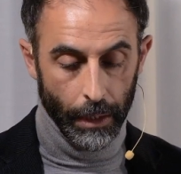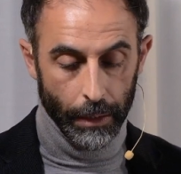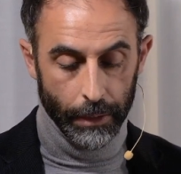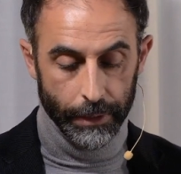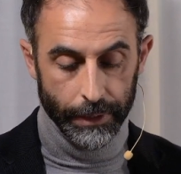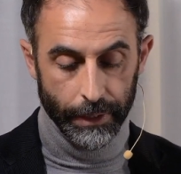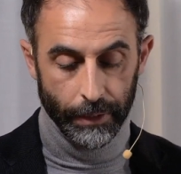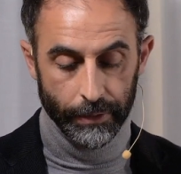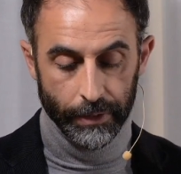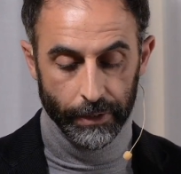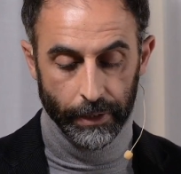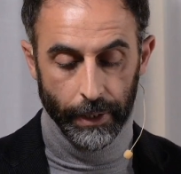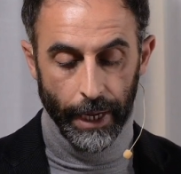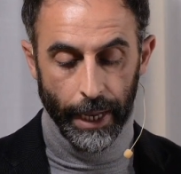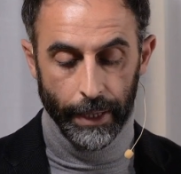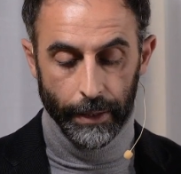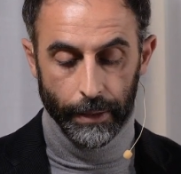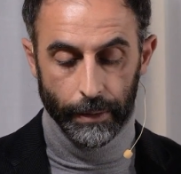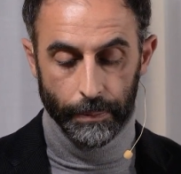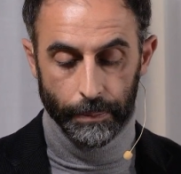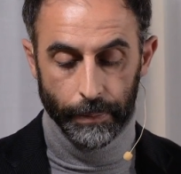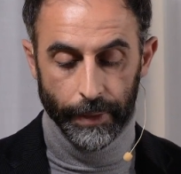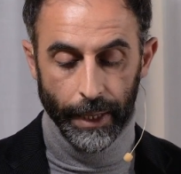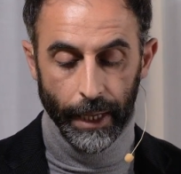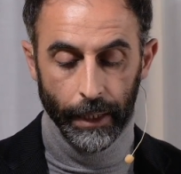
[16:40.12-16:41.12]
Sounds great.
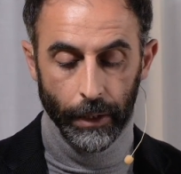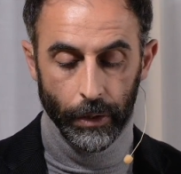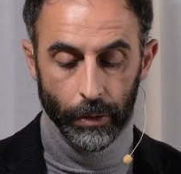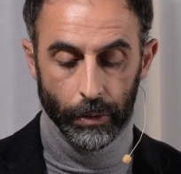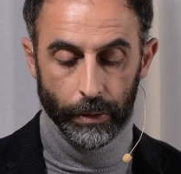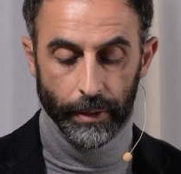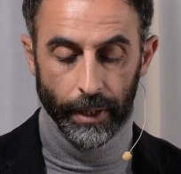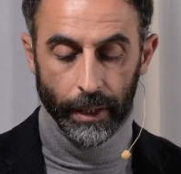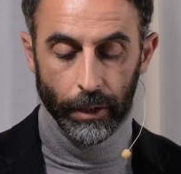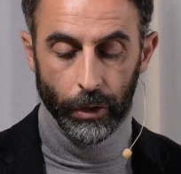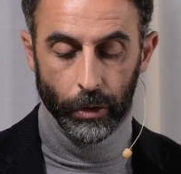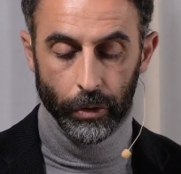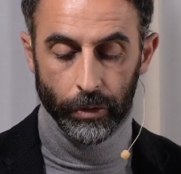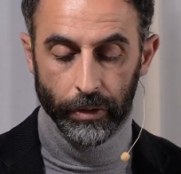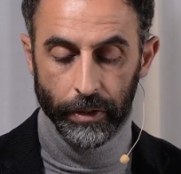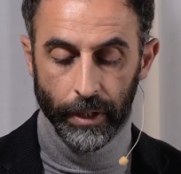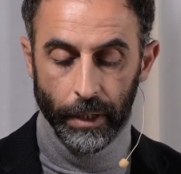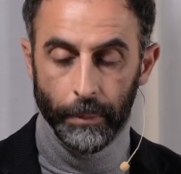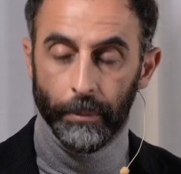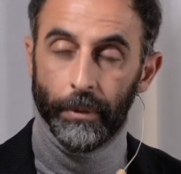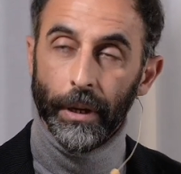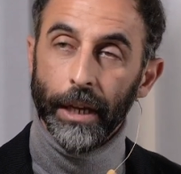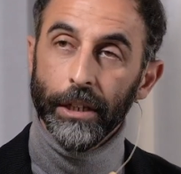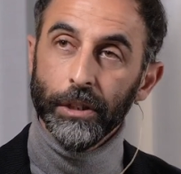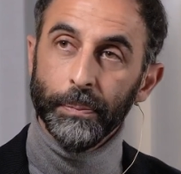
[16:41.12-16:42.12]
Thank you,
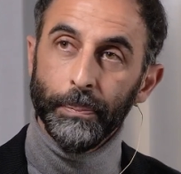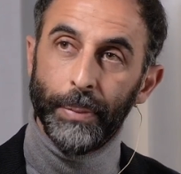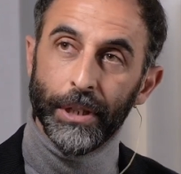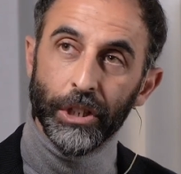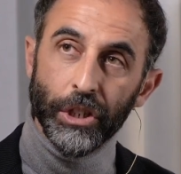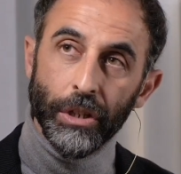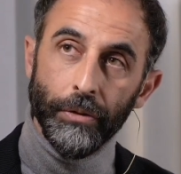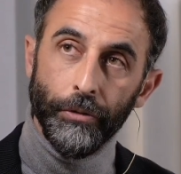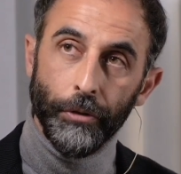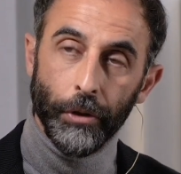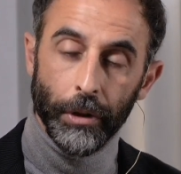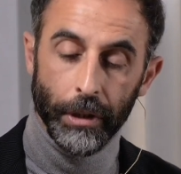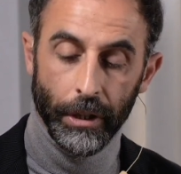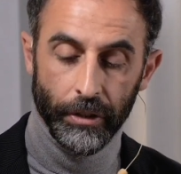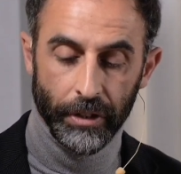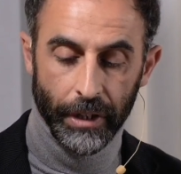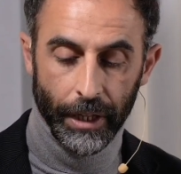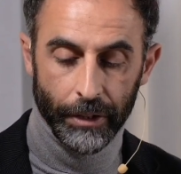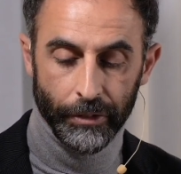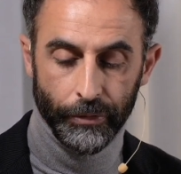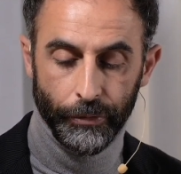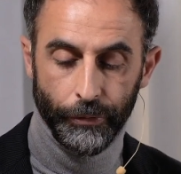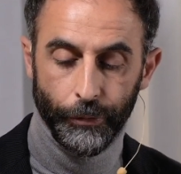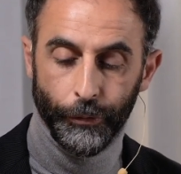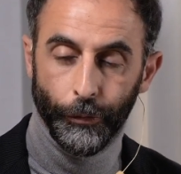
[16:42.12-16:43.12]
Tim, especially for these
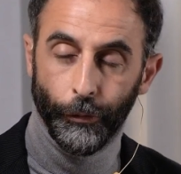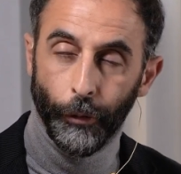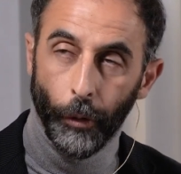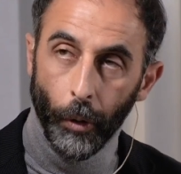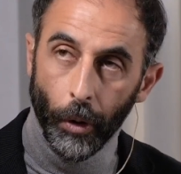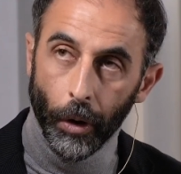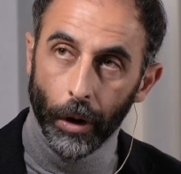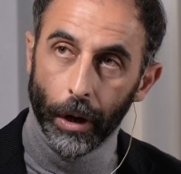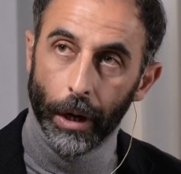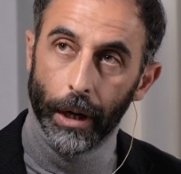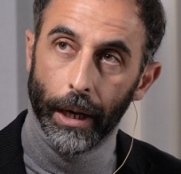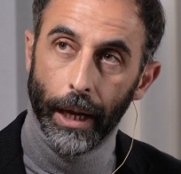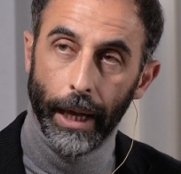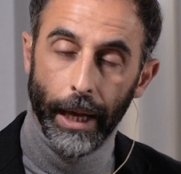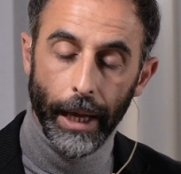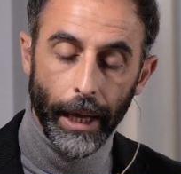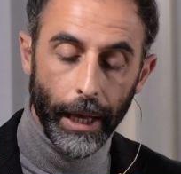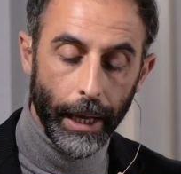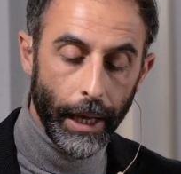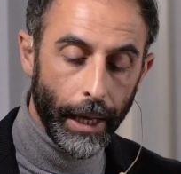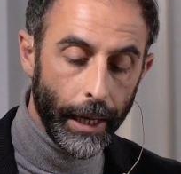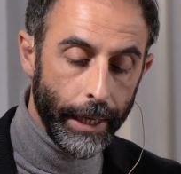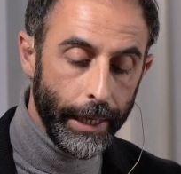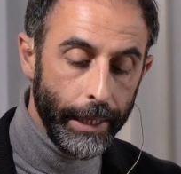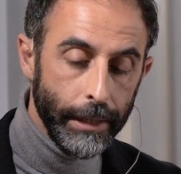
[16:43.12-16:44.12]
last
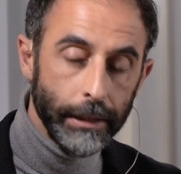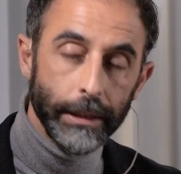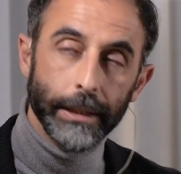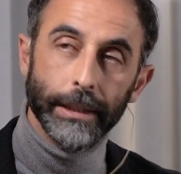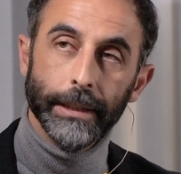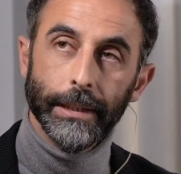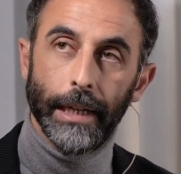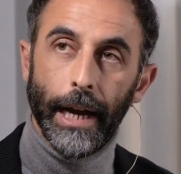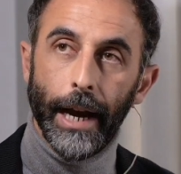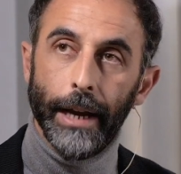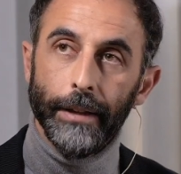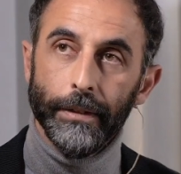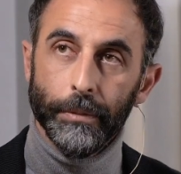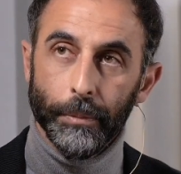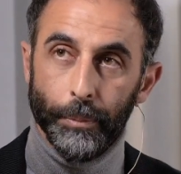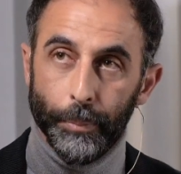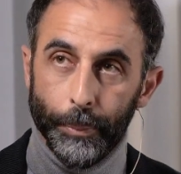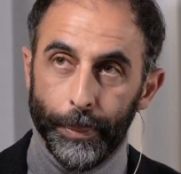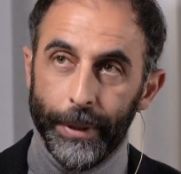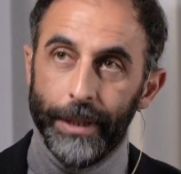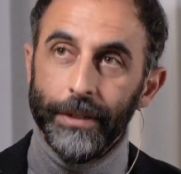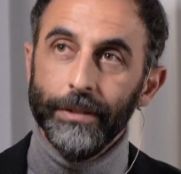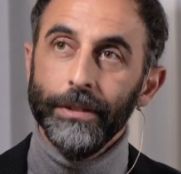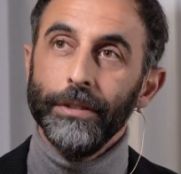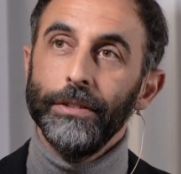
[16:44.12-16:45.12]
4 insights and
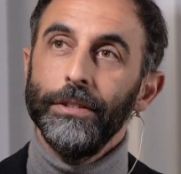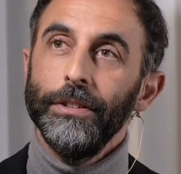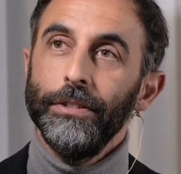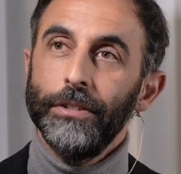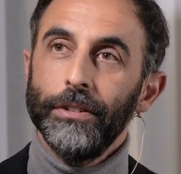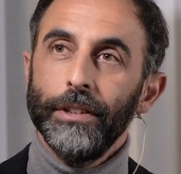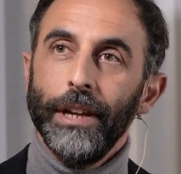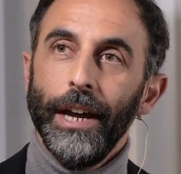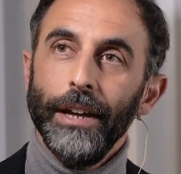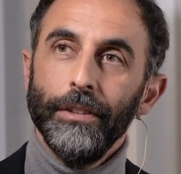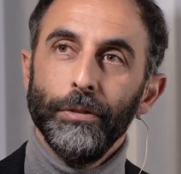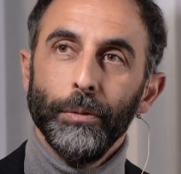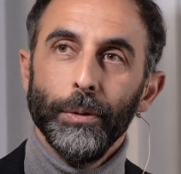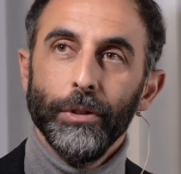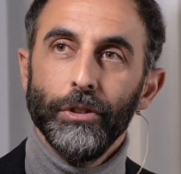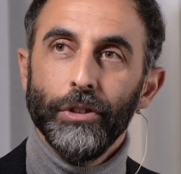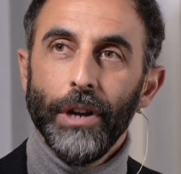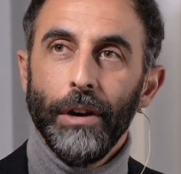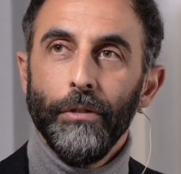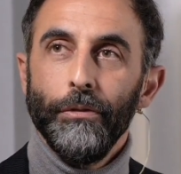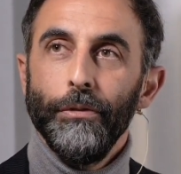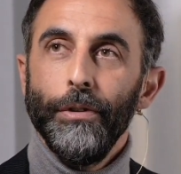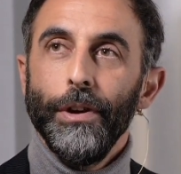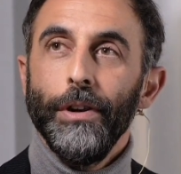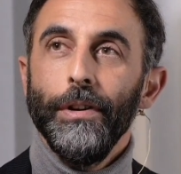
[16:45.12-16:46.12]
business insights, which
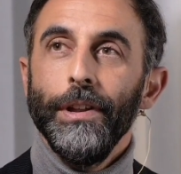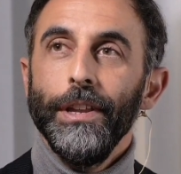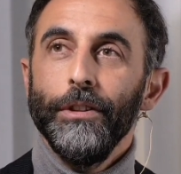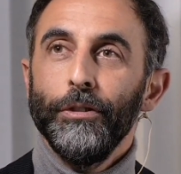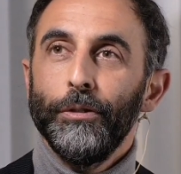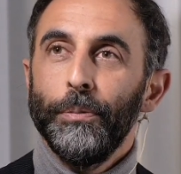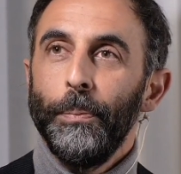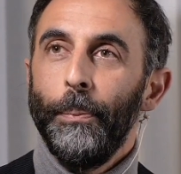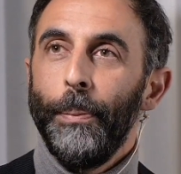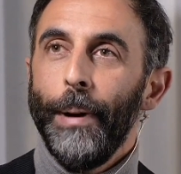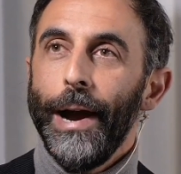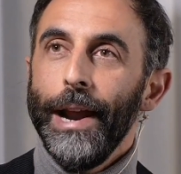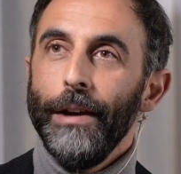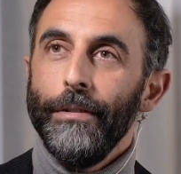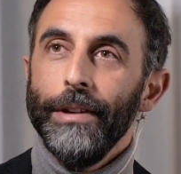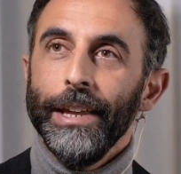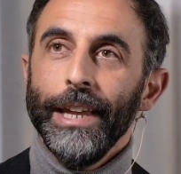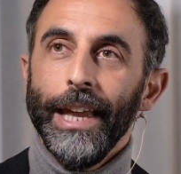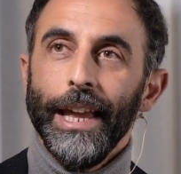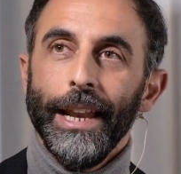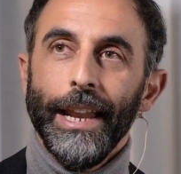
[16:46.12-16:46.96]
are very inspiring.